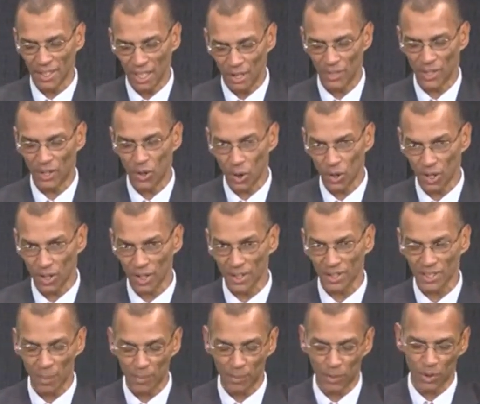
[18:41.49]
it recorded a
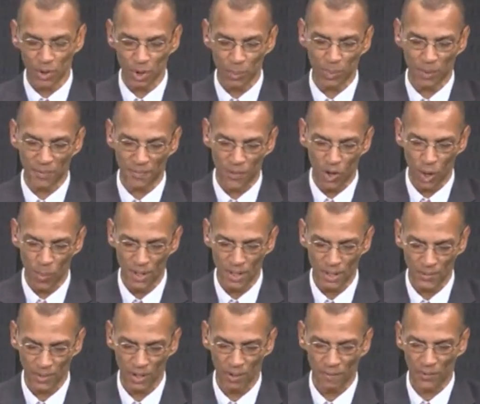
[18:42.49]
subdued performance
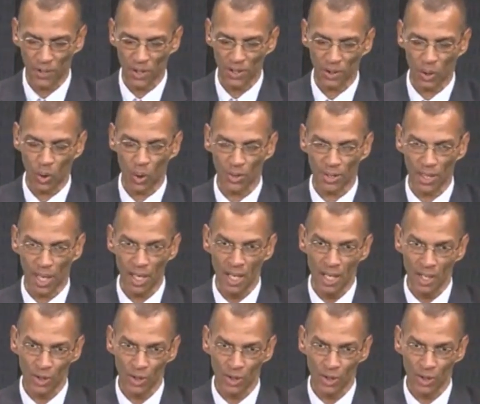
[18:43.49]
for the first quarter